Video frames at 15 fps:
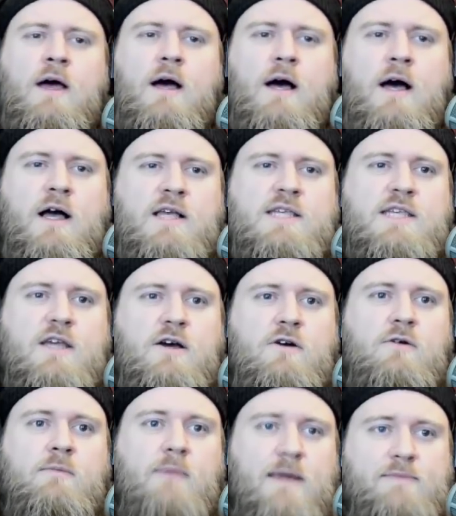Uh,
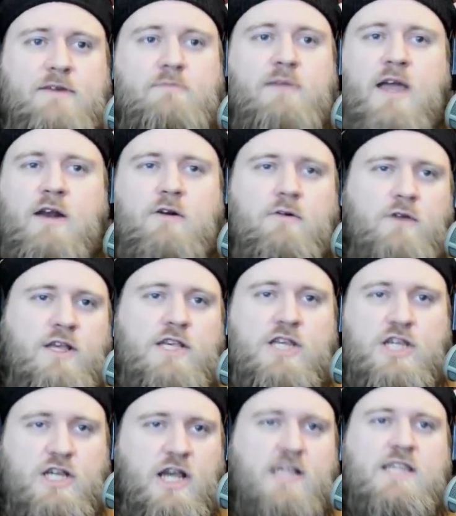so maybe Beto
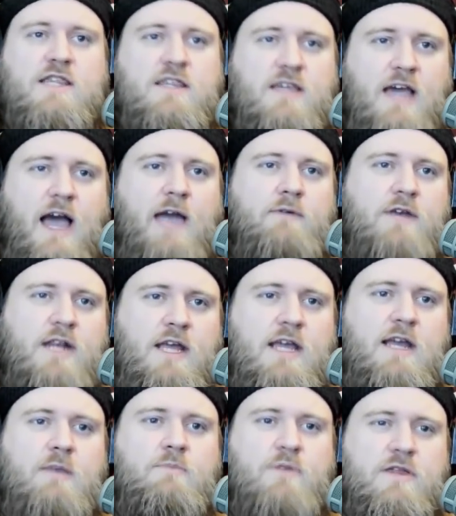is just the guy we need.